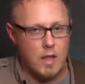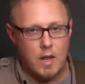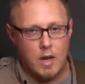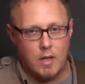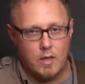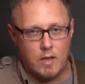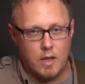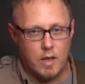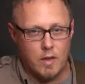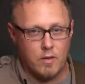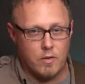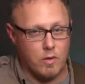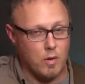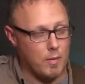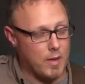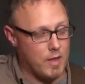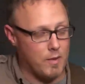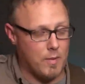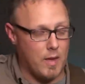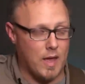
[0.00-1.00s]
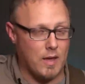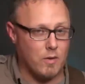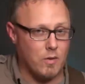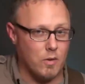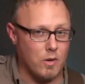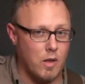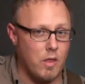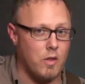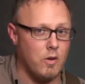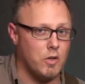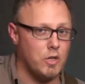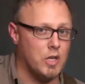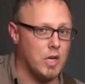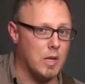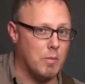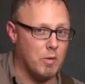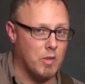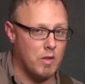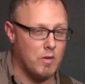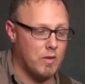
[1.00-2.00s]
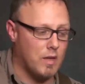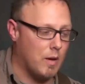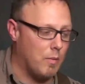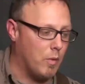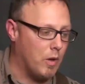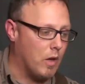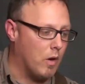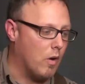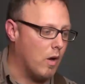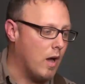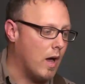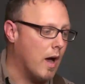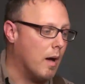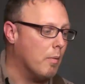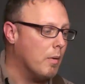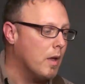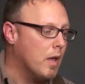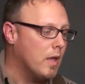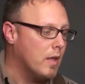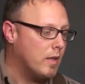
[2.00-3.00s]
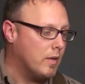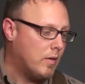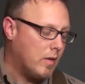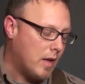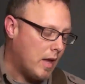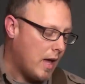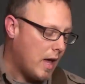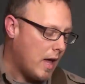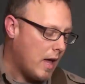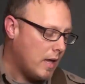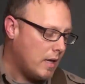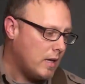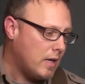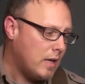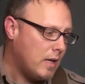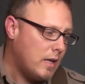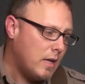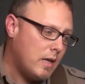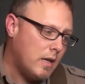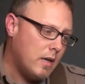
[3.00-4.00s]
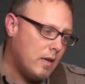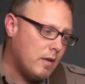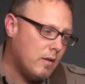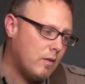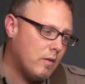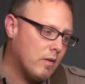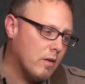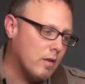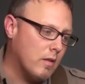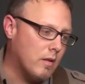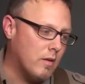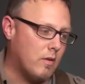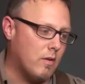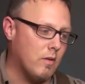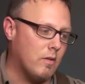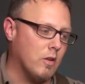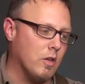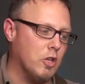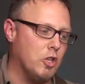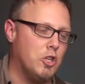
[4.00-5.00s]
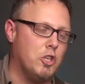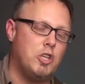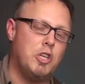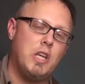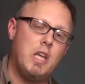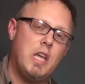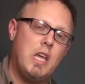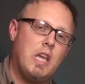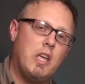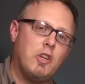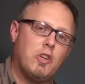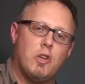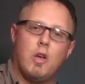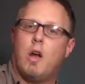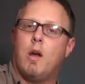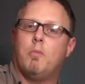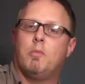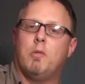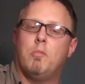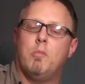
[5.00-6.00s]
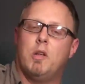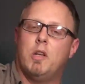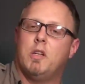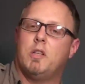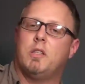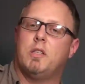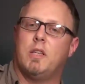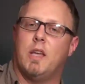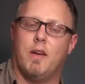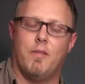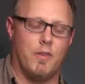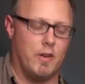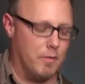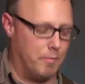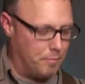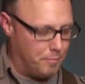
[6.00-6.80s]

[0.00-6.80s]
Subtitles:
then it does go back to another G, but this time we go up. Tidings, this is a G sharp diminished 7.